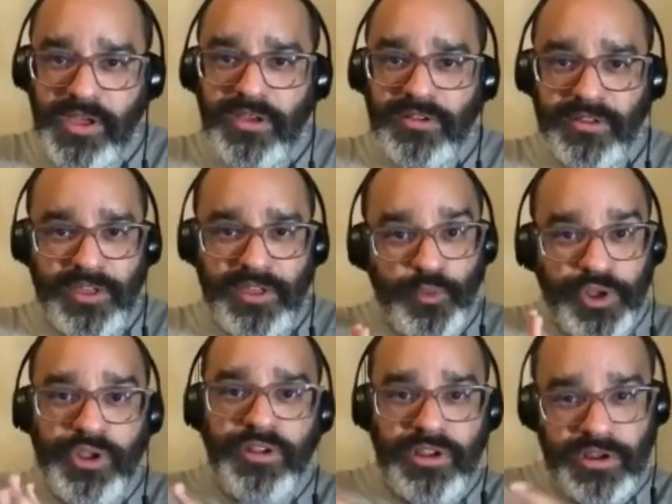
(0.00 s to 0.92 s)
So they
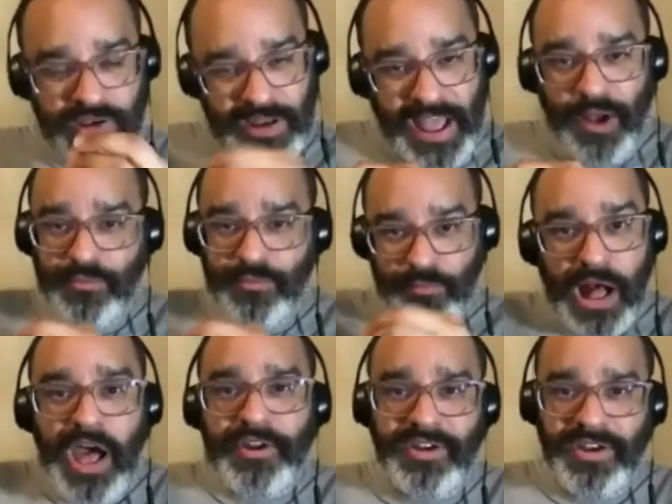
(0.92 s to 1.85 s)
wouldn't now
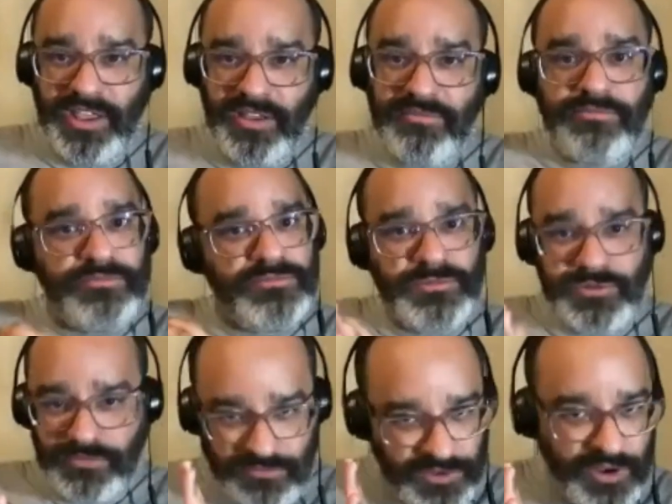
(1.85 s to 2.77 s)
modern day,
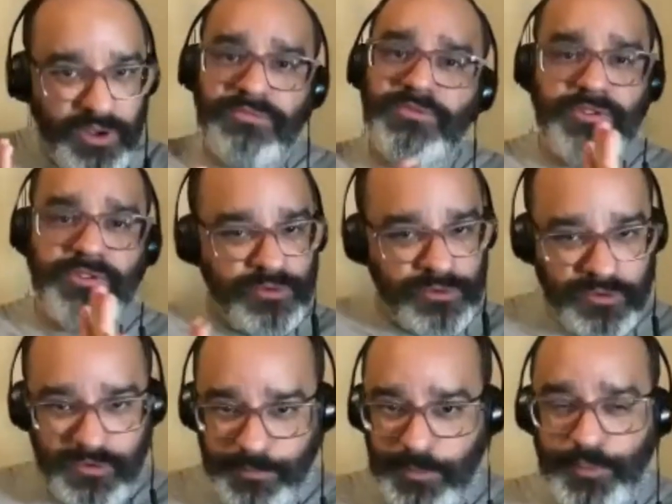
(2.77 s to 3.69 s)

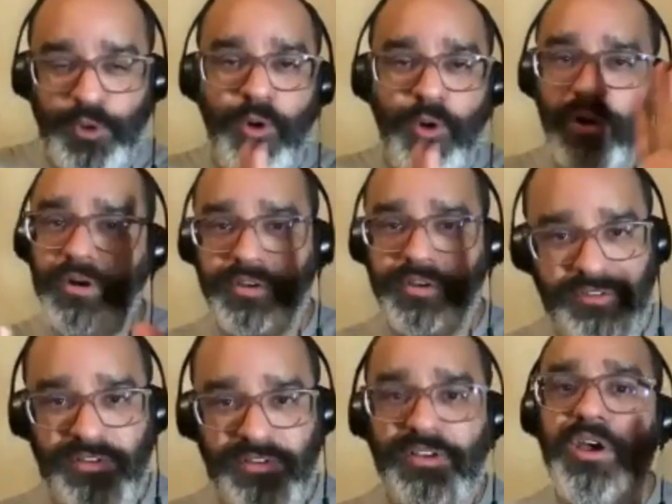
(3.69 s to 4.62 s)
Jewish people or
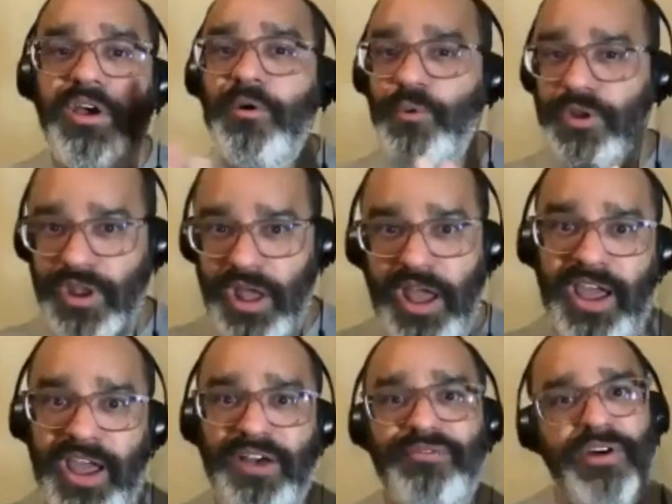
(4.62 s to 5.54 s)
Christians would not
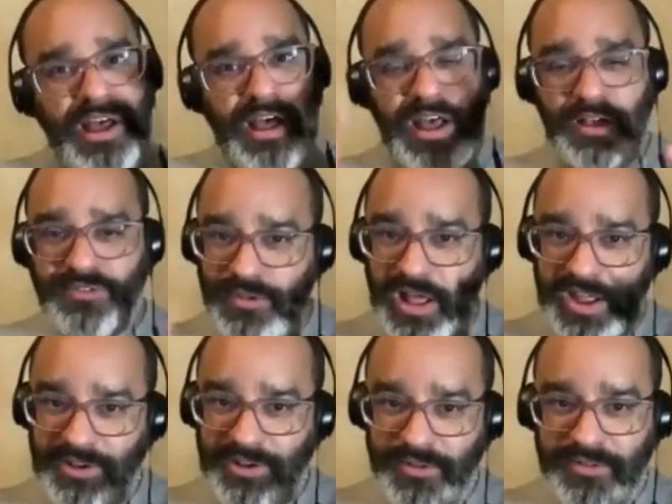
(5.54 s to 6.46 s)
have household
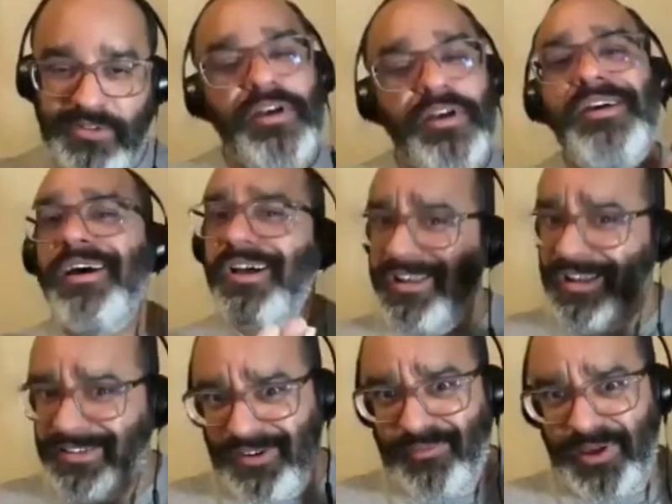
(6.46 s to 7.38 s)
idols
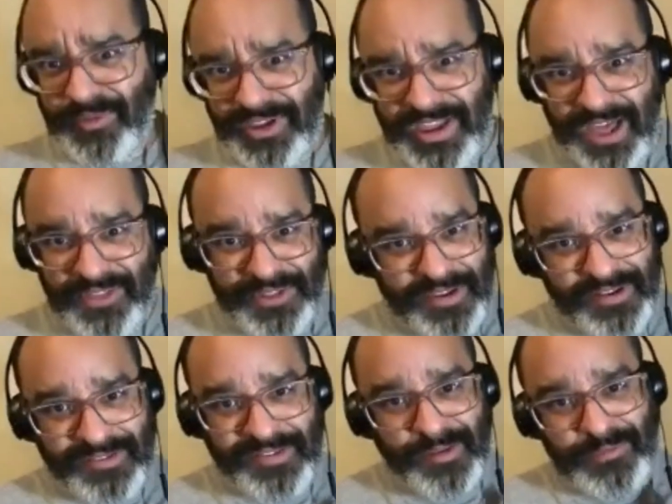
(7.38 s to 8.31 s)
unless they're maybe Catholic,
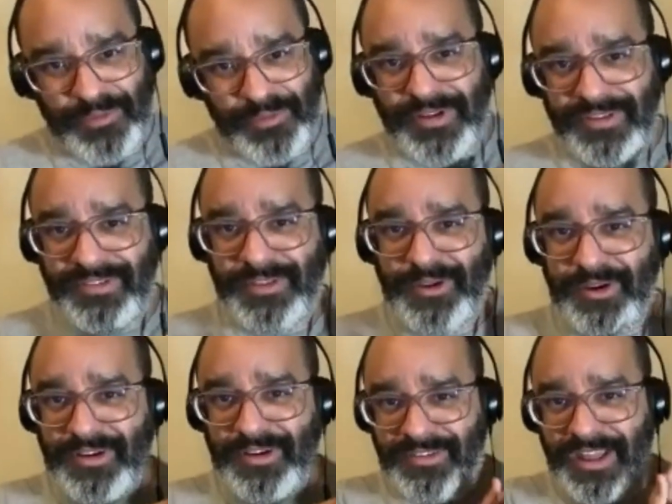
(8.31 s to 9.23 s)
because some people consider
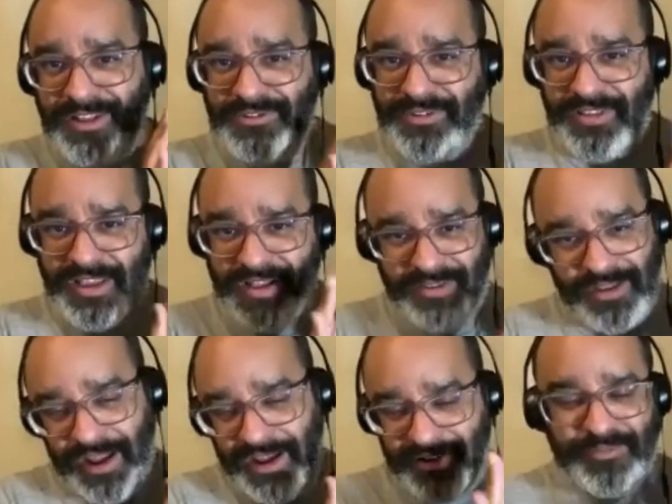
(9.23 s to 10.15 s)
their statues like as an
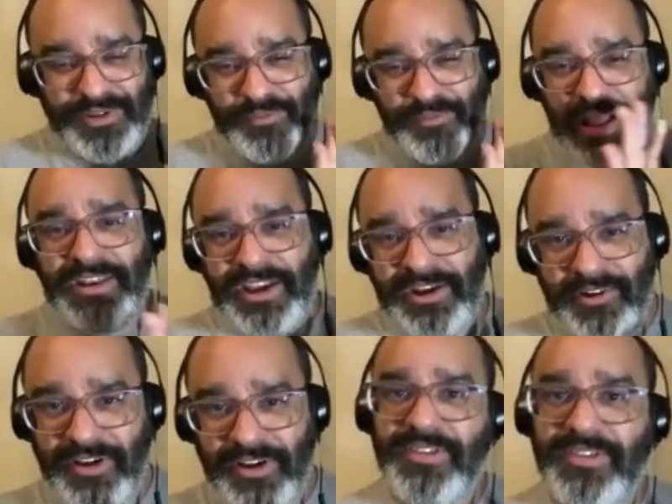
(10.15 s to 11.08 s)
idol, but I
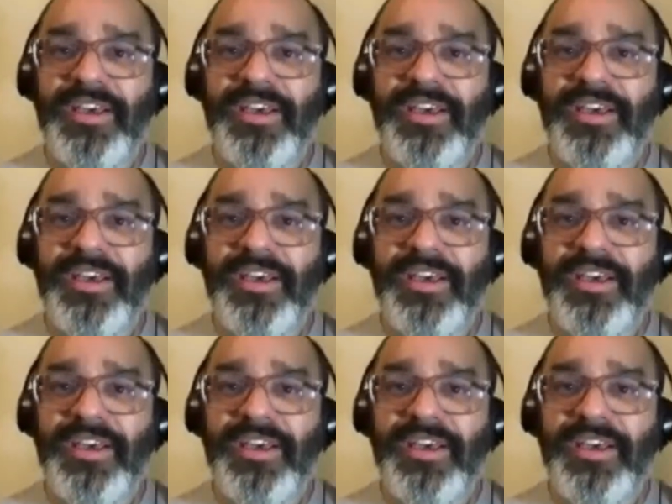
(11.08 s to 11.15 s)
digress.